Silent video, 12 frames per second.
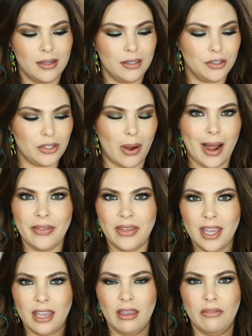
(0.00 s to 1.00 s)
So I
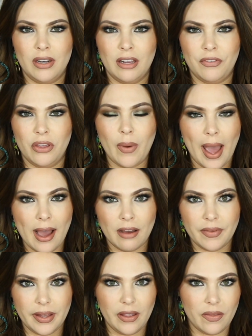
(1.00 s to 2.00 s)
think even if you
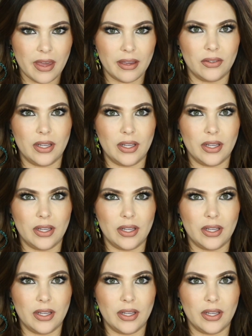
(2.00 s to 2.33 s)
have anything